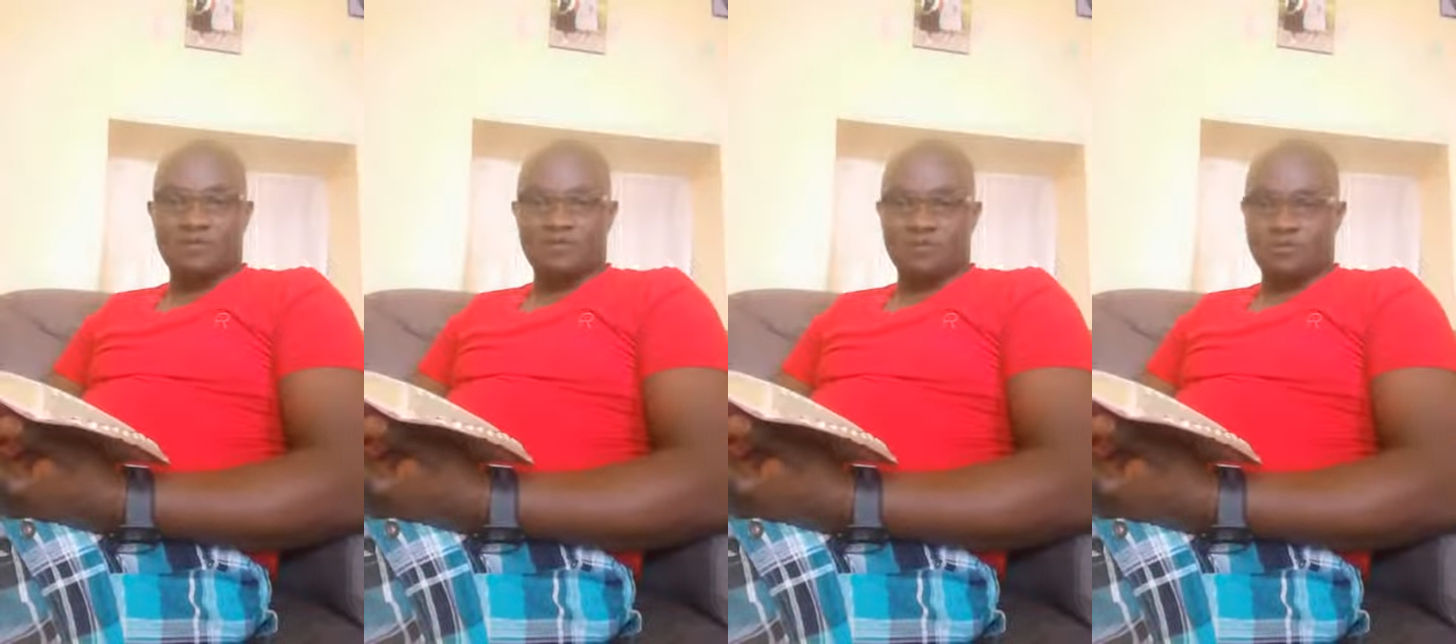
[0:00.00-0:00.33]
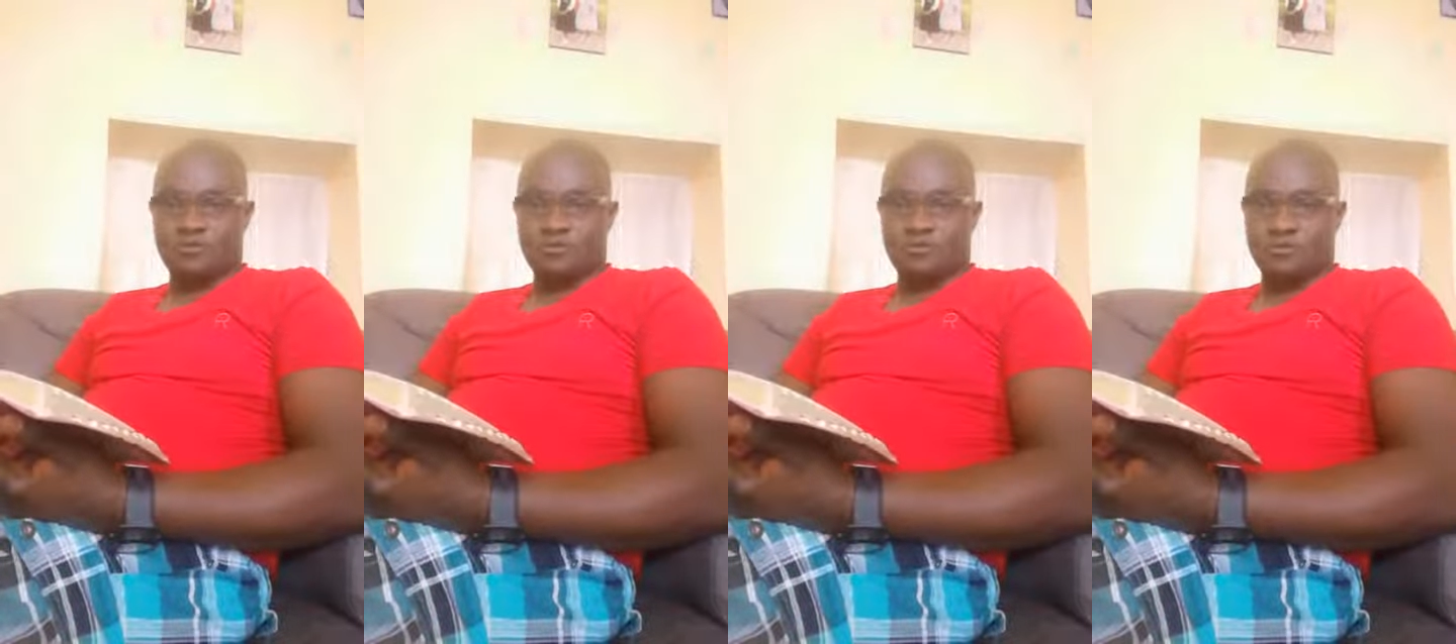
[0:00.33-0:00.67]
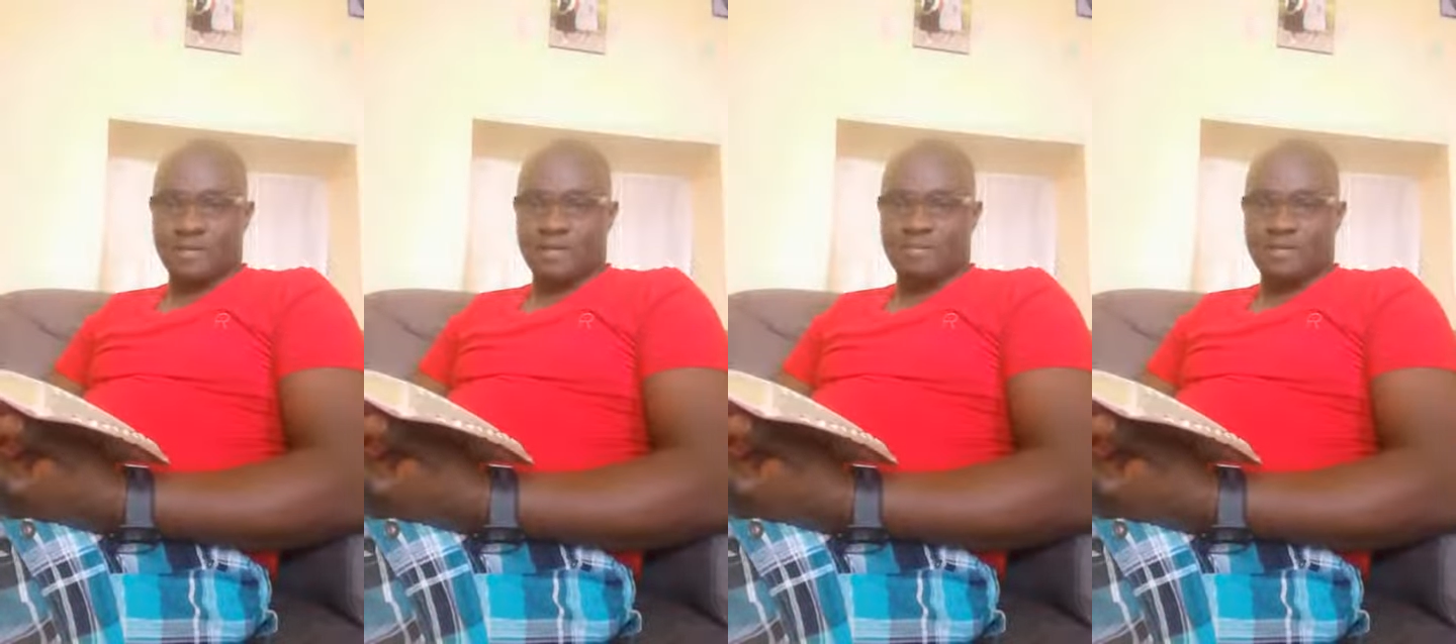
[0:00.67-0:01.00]
of those
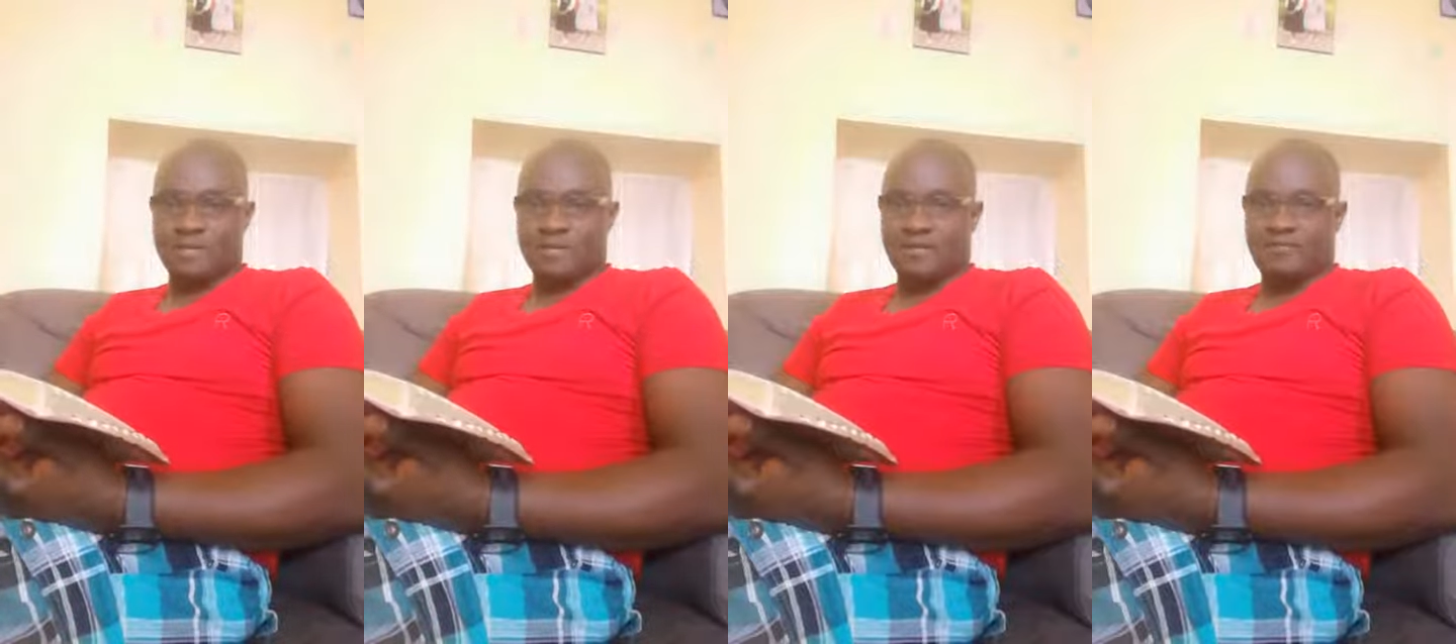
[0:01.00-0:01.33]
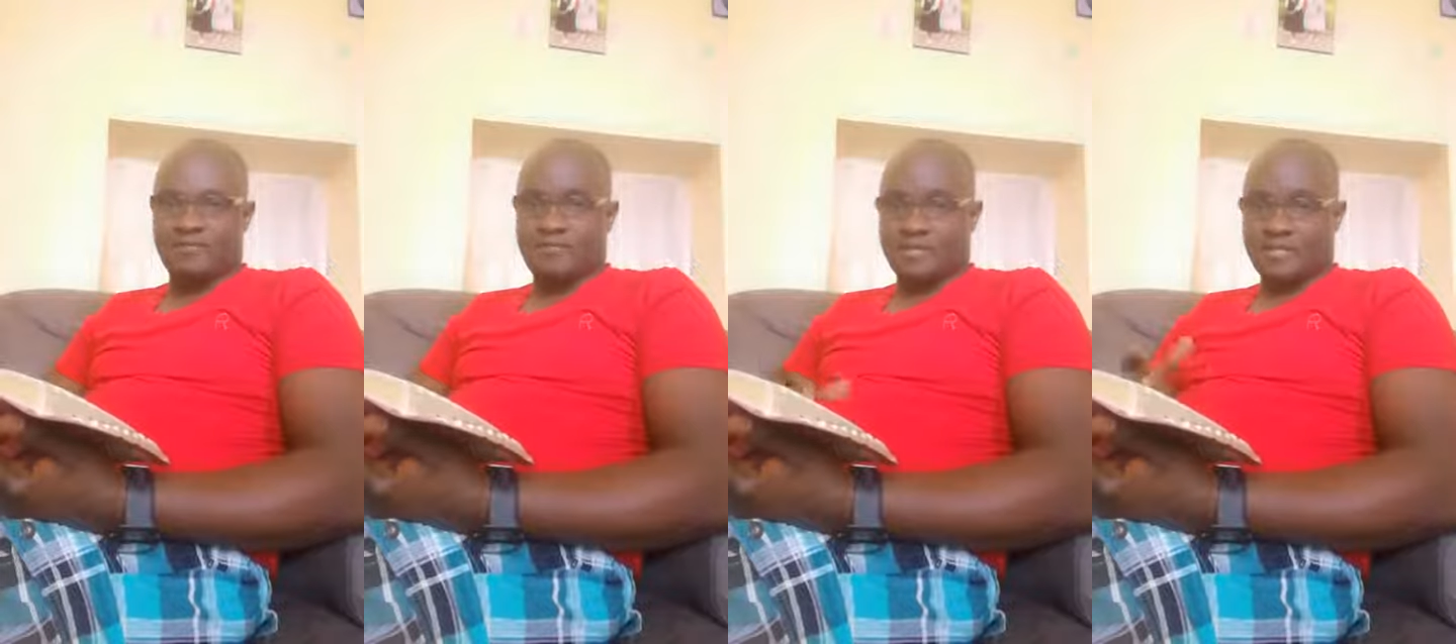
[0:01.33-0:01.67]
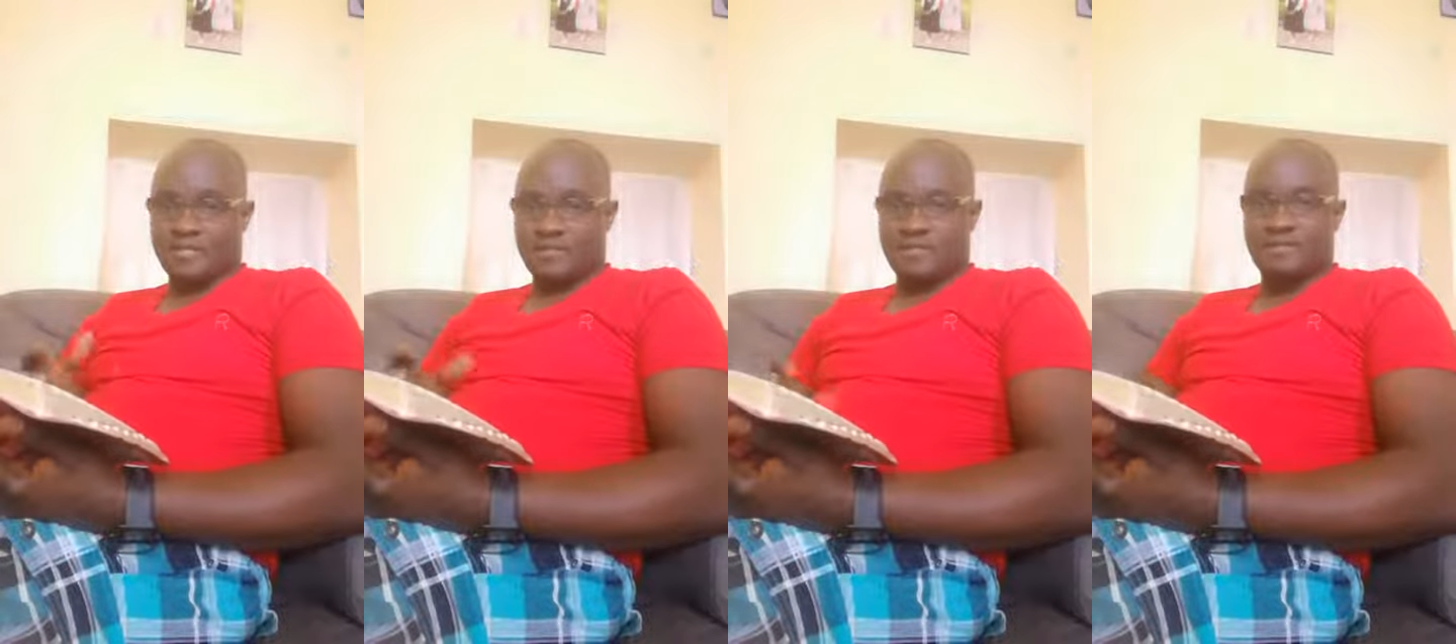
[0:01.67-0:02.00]
who are being
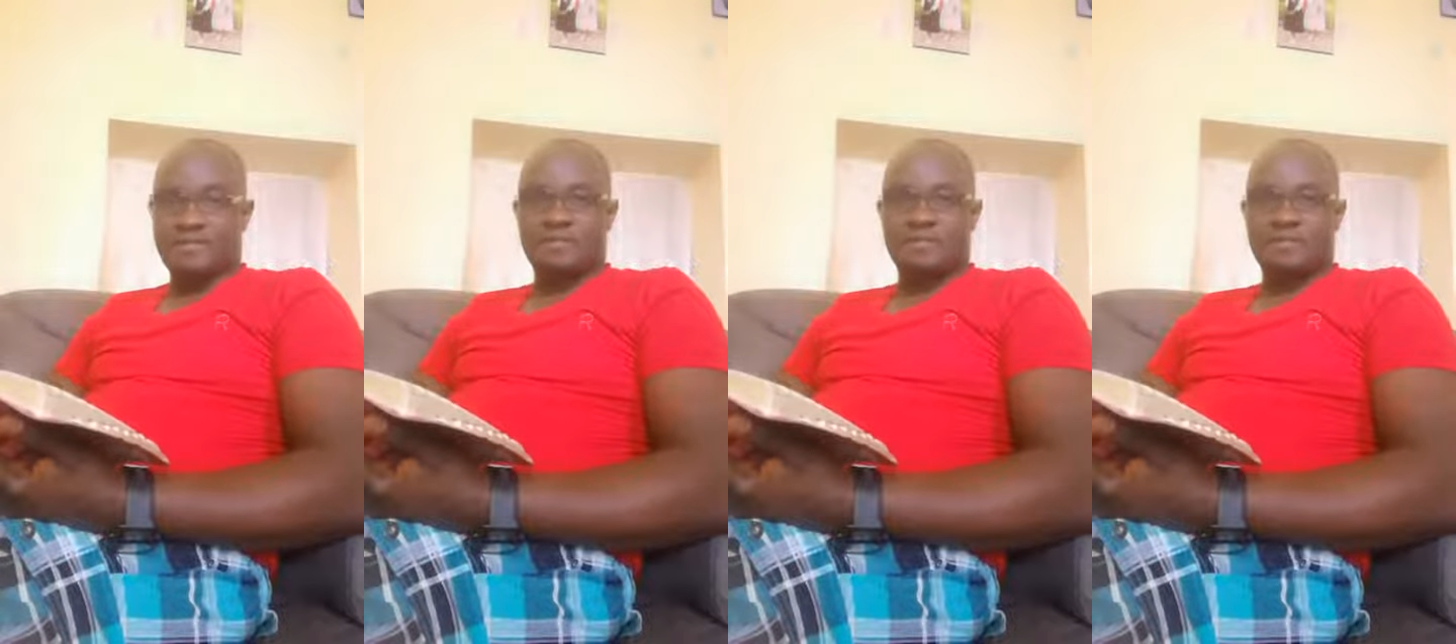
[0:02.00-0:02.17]
infected